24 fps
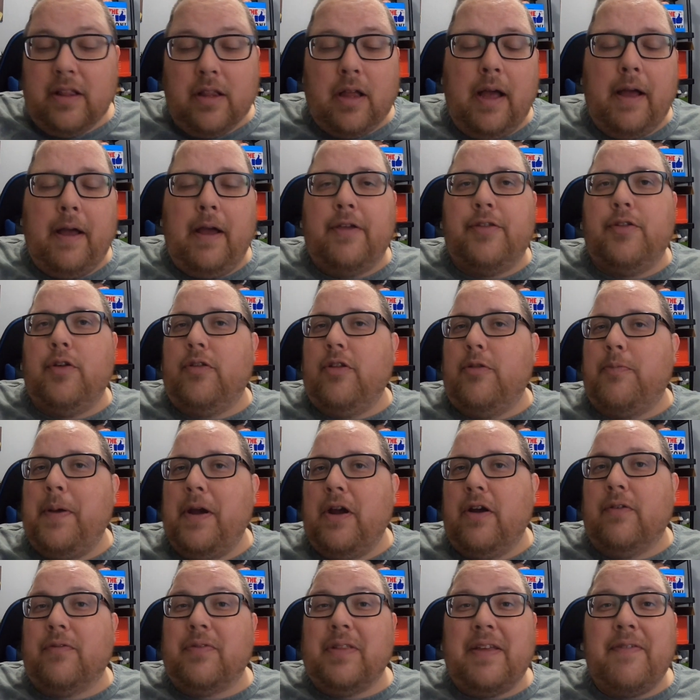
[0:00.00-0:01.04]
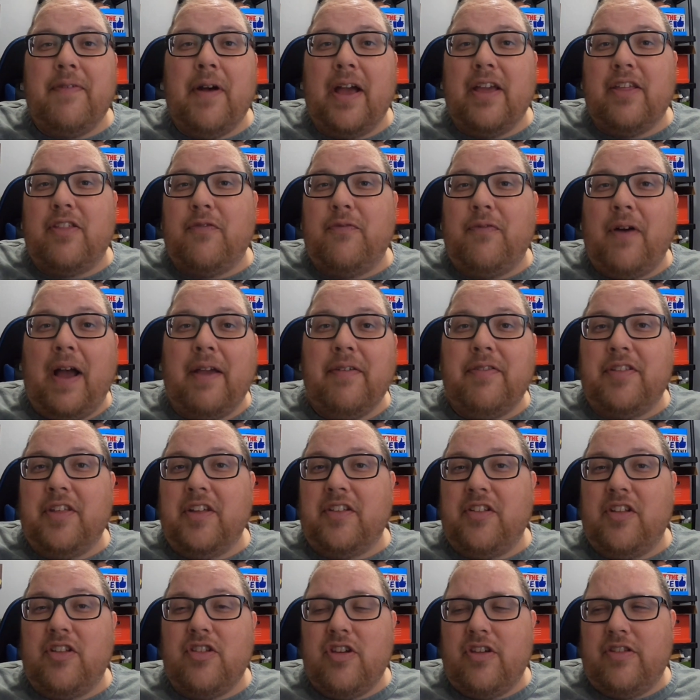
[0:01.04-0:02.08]
I sold this pair of Levi's
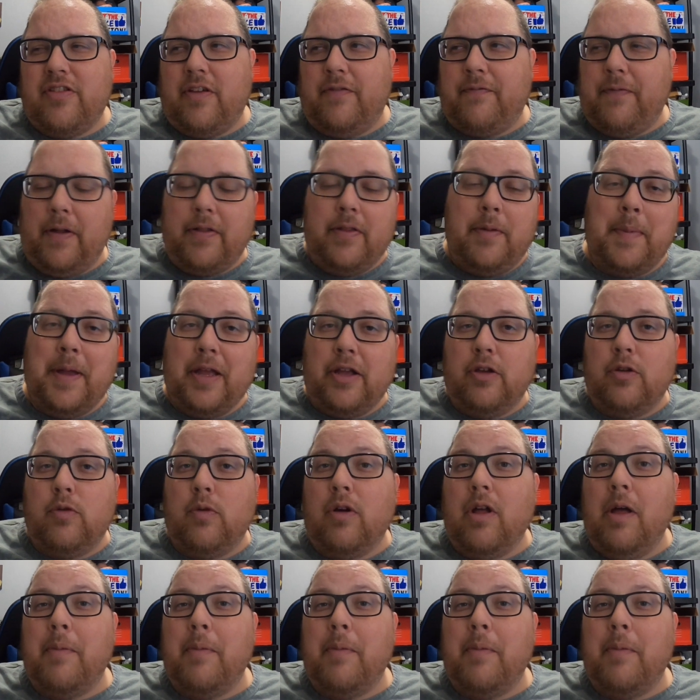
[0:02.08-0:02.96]
560 jeans. I found them at Goodwill.